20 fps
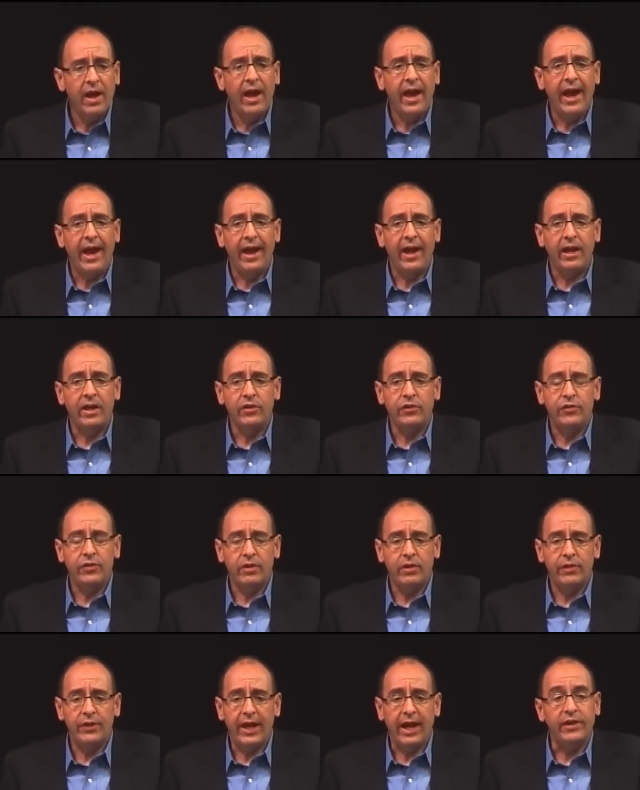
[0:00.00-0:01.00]
and
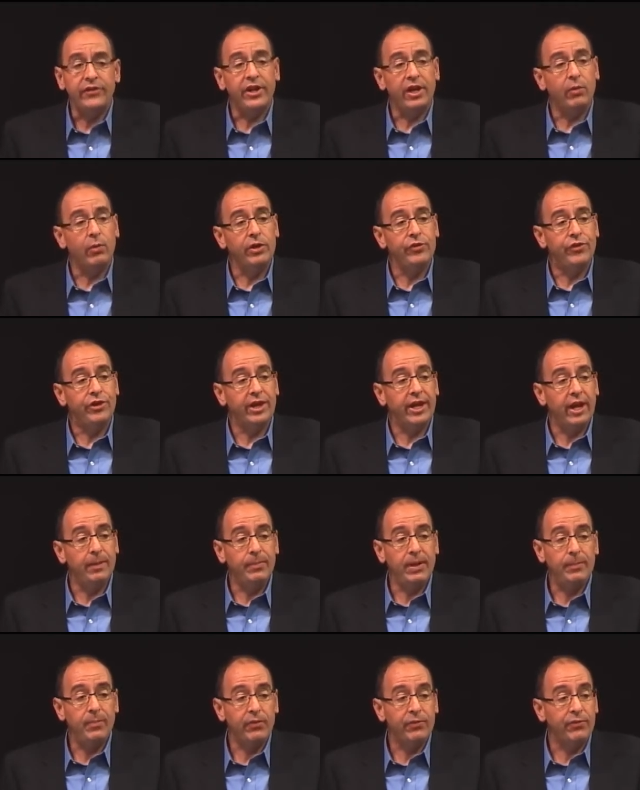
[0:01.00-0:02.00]
the idea was to get
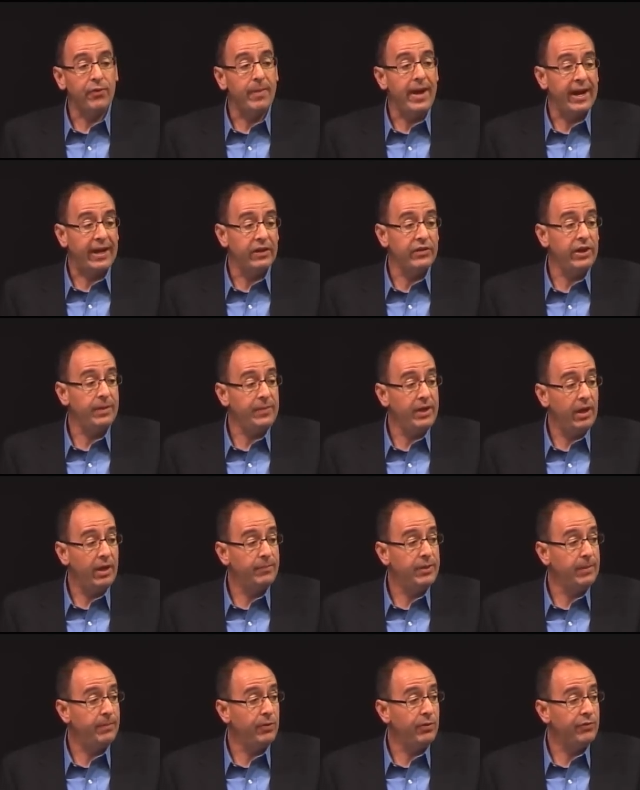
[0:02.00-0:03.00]
people from academia,
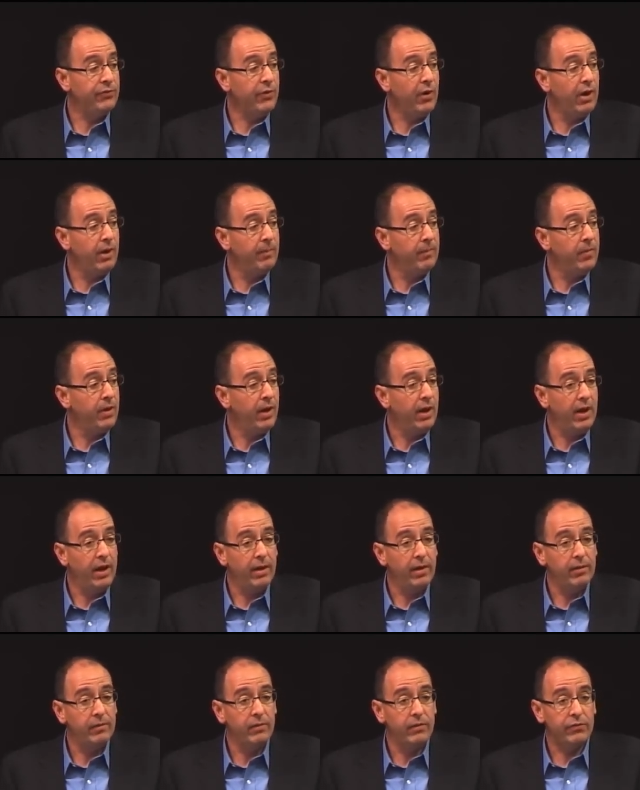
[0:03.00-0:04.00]
people from,
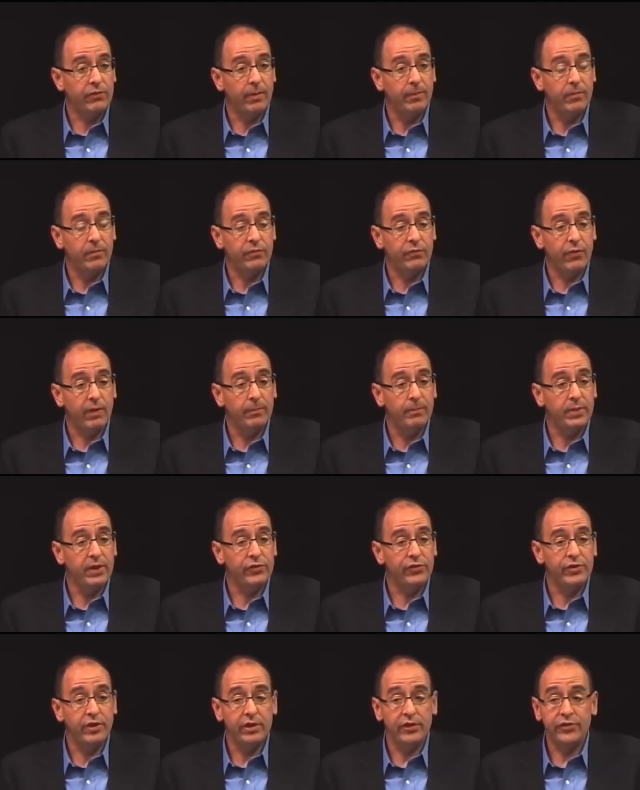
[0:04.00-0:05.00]
uh, from, from
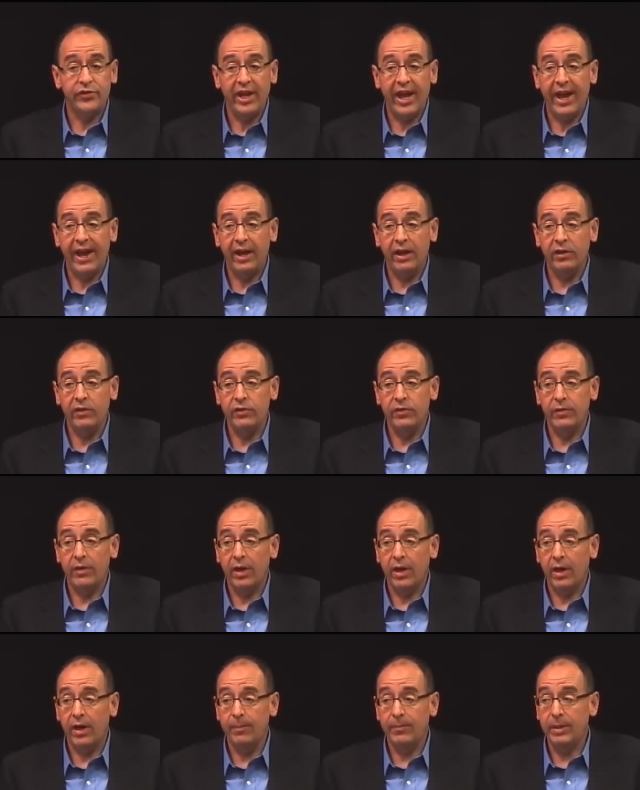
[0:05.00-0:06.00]
business, and
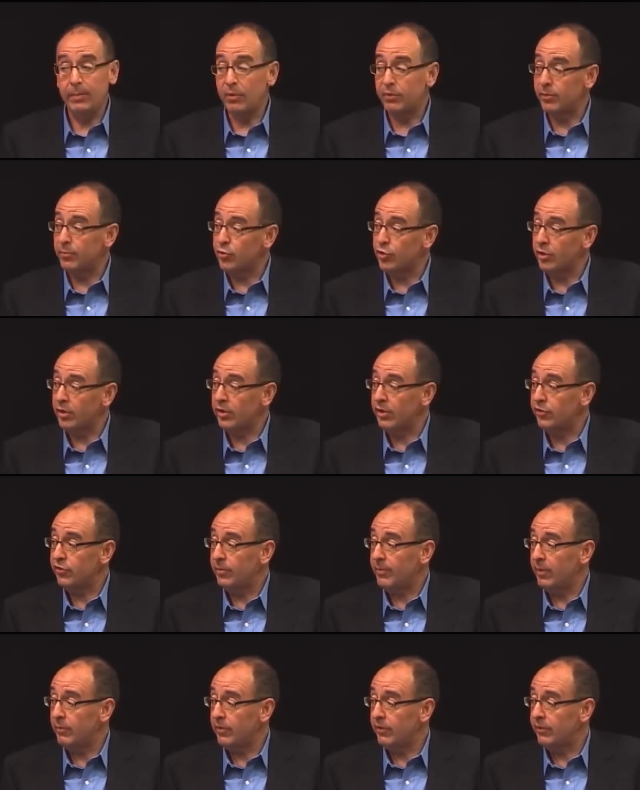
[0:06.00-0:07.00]
uh, people from
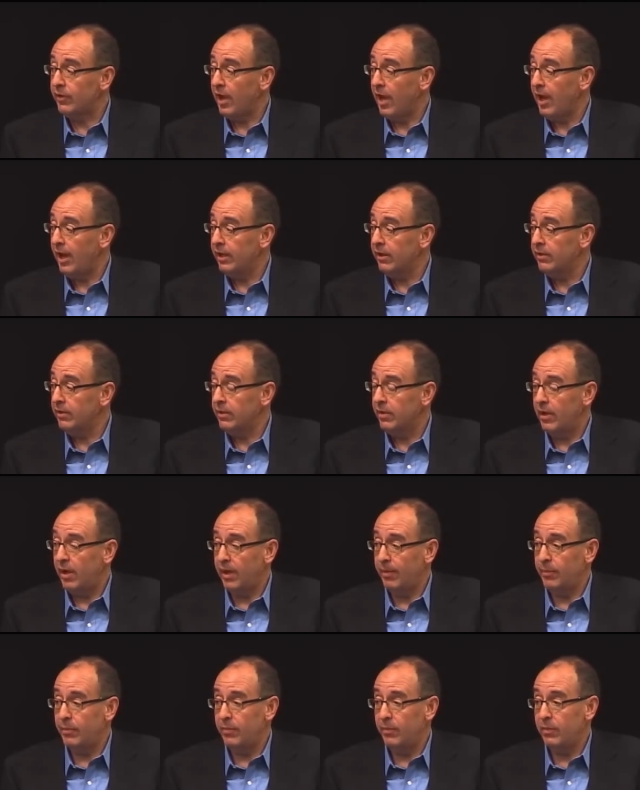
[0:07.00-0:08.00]
journalism, and we've got
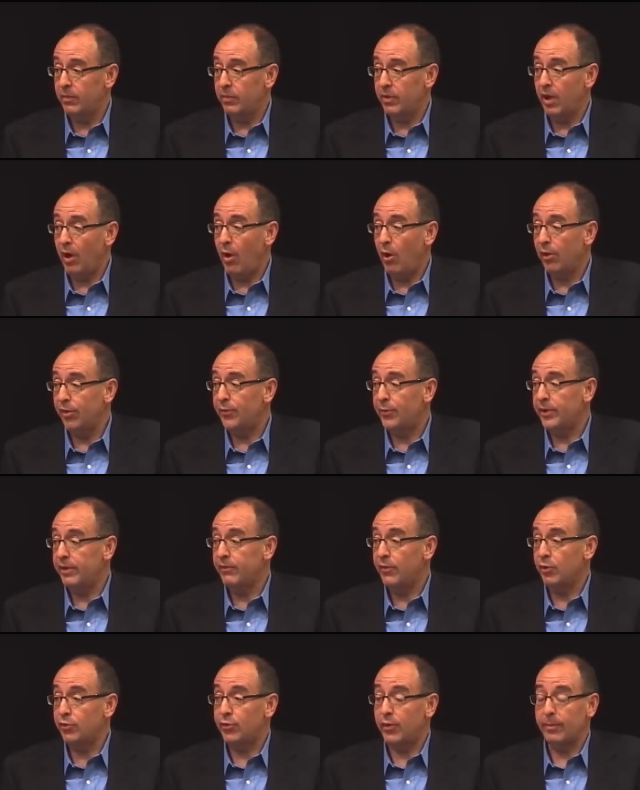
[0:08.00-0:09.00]
uh, all three of
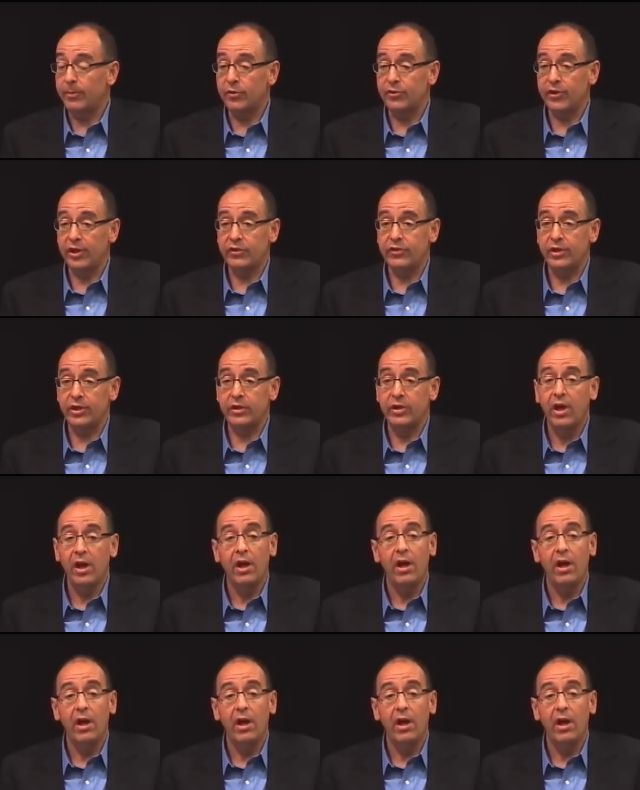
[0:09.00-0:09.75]
those represented.